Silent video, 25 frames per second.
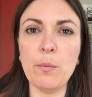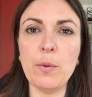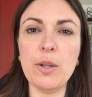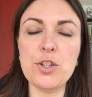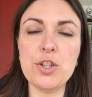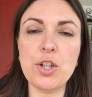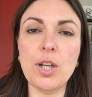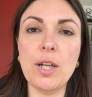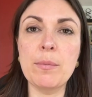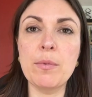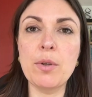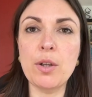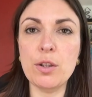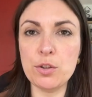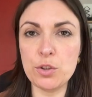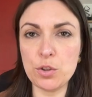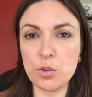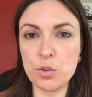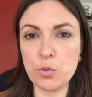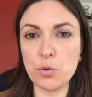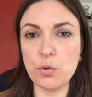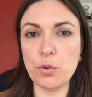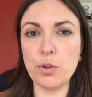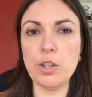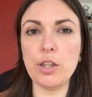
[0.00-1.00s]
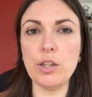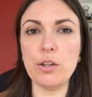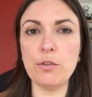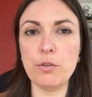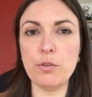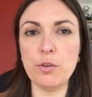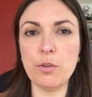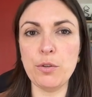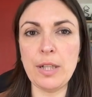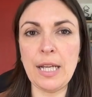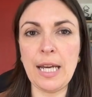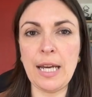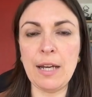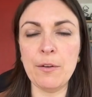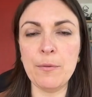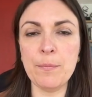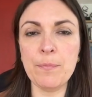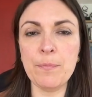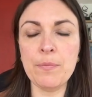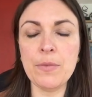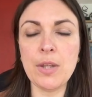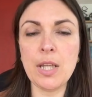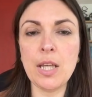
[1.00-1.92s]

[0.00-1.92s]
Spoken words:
which I'm going to talk you through now.